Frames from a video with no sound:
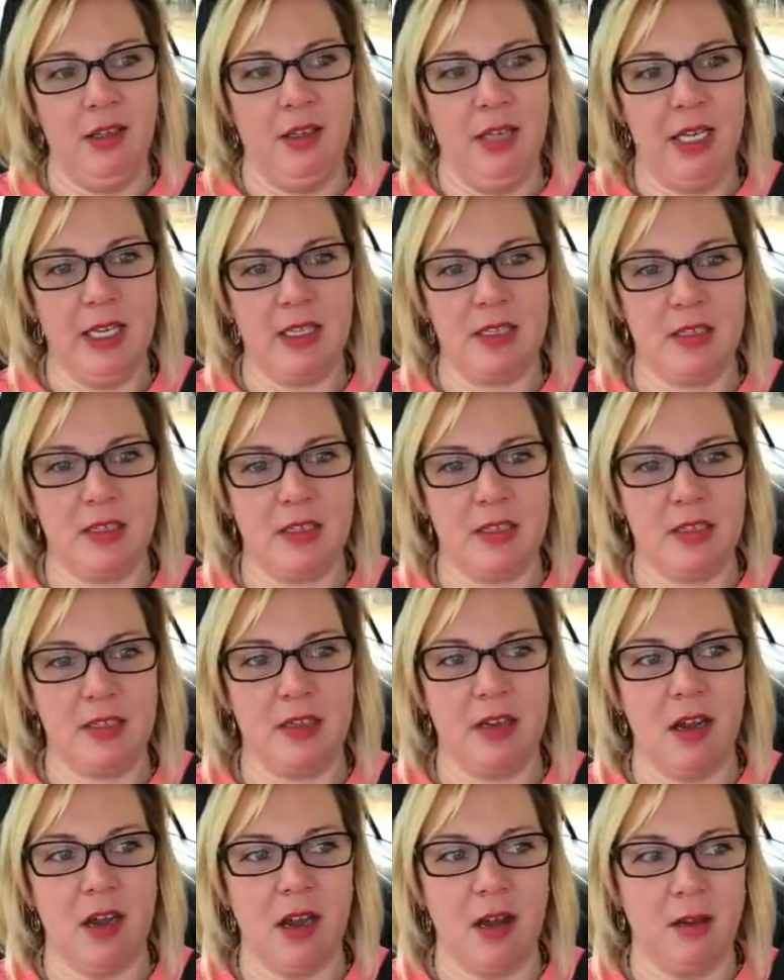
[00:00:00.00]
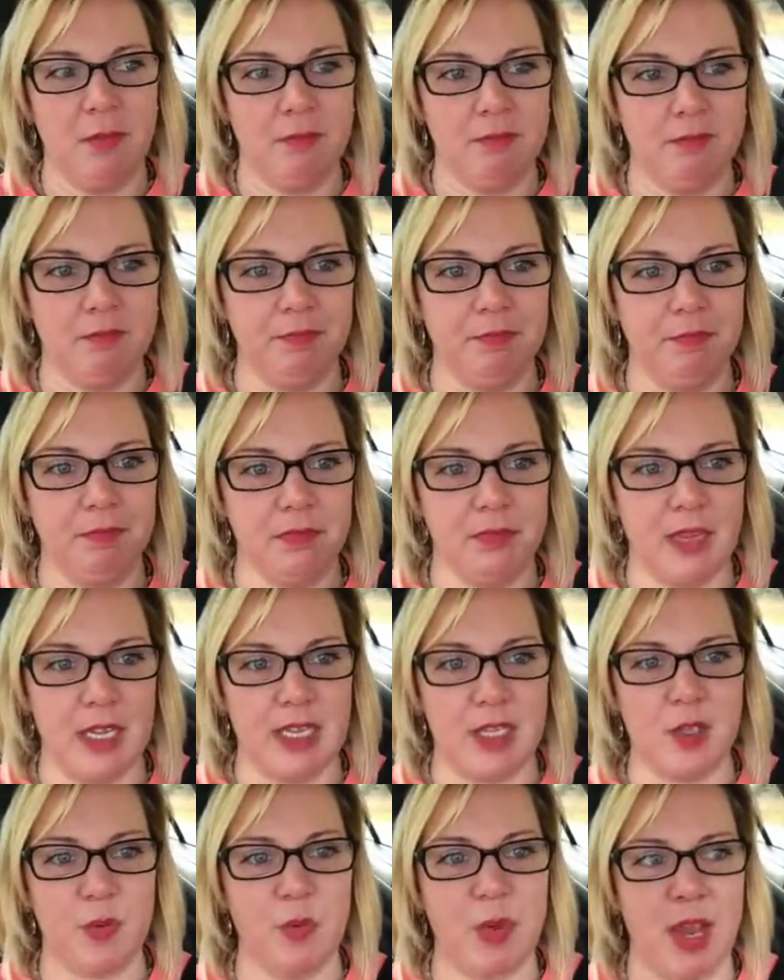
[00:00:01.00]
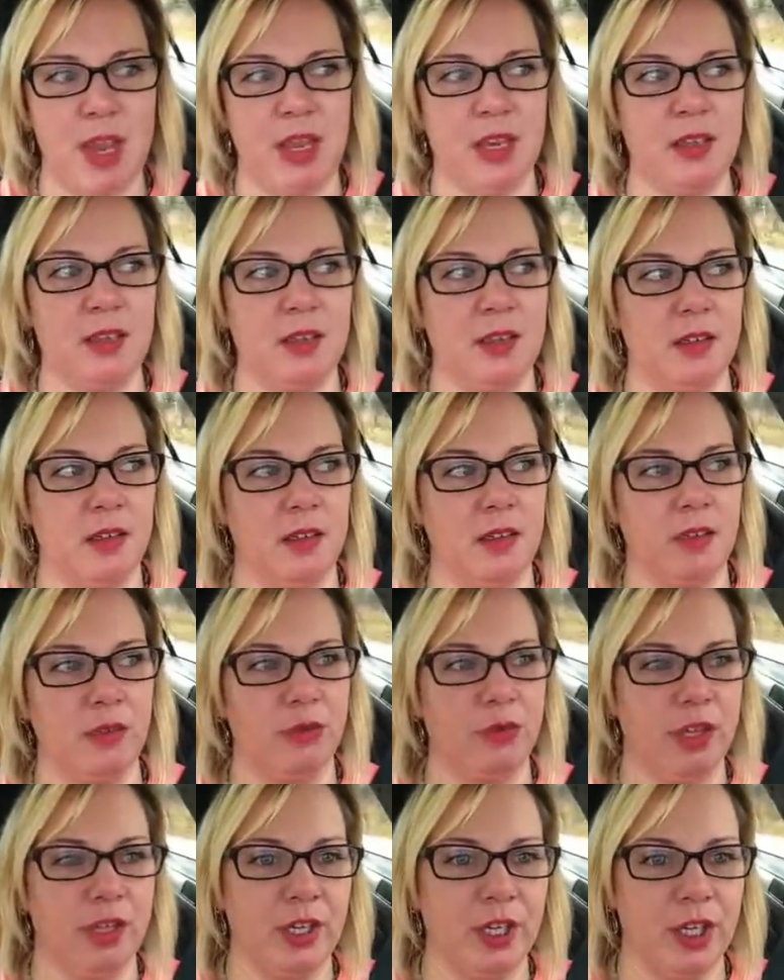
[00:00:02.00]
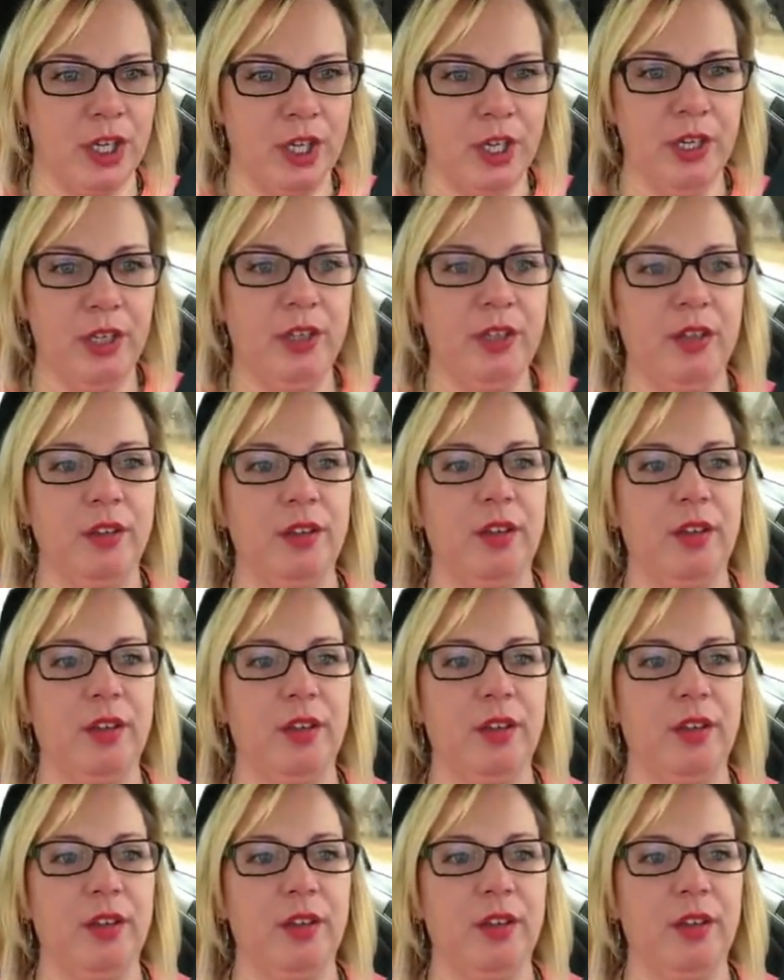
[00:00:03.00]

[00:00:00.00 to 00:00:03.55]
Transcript: It's been really good,